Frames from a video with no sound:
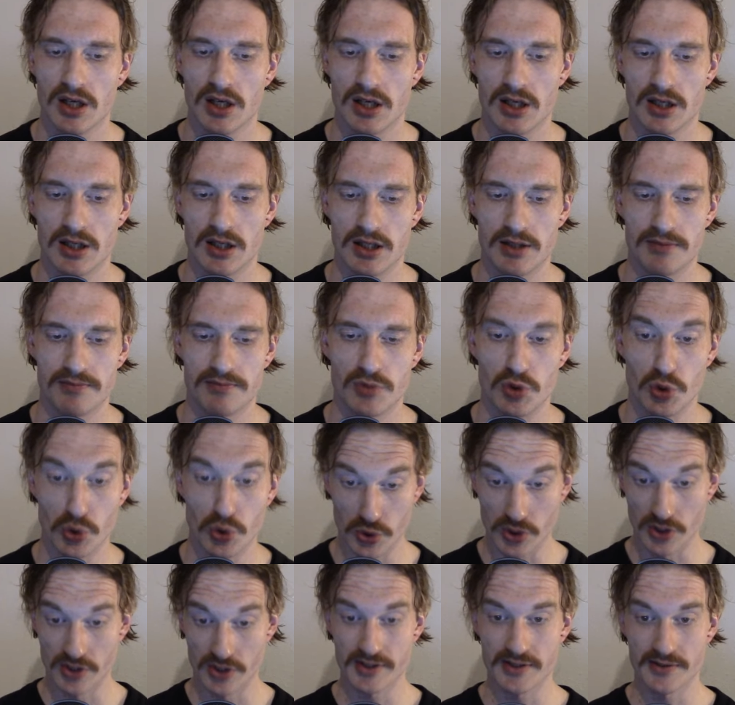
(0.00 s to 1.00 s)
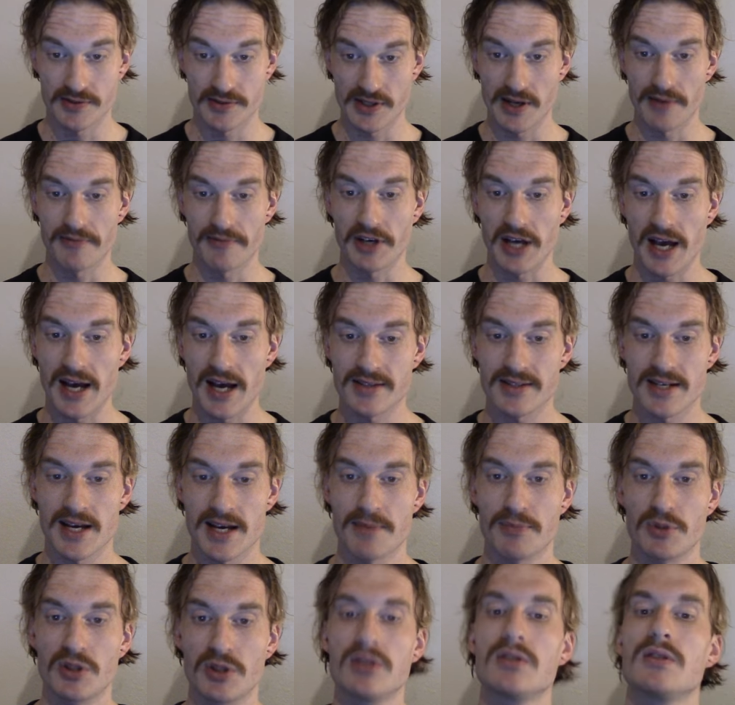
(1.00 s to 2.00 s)
Who knows if something has
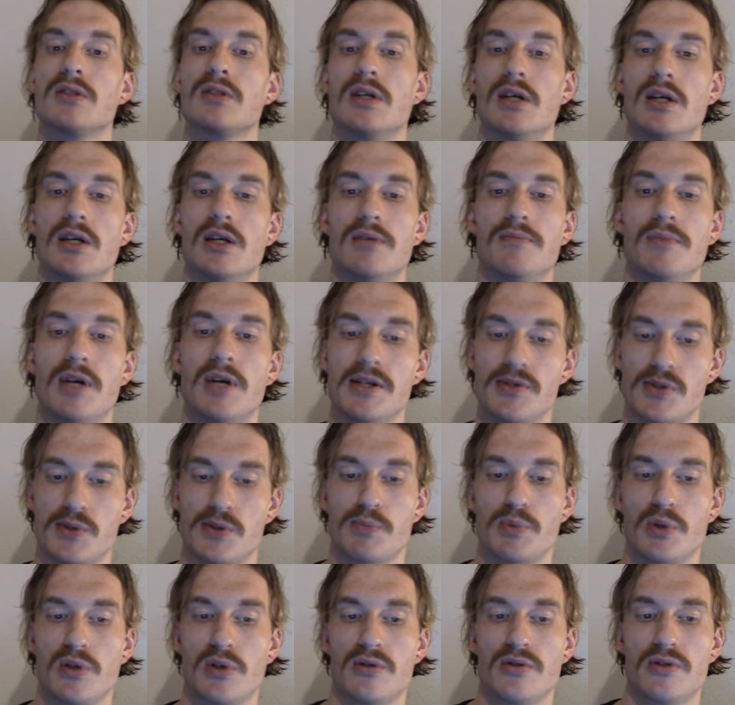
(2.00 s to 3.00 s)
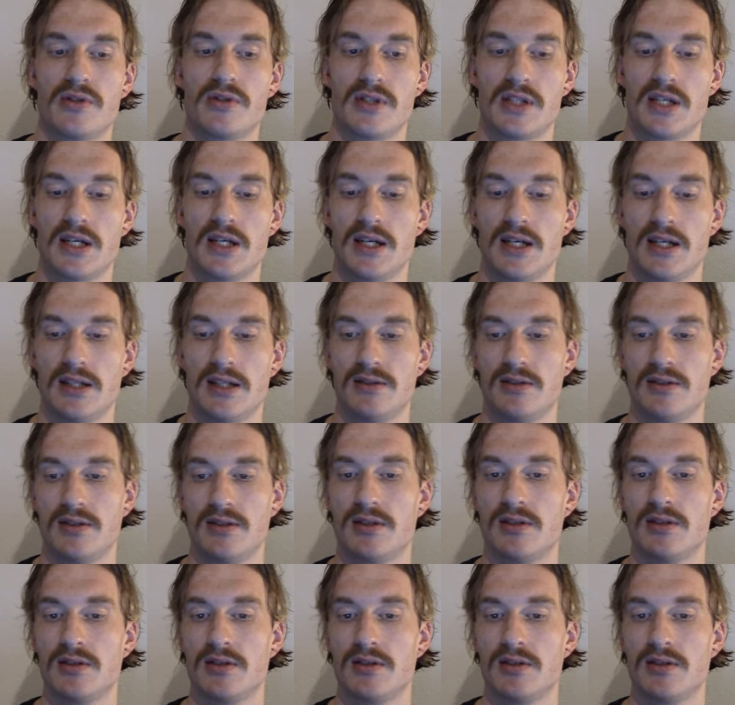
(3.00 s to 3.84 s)
happened? I suppose that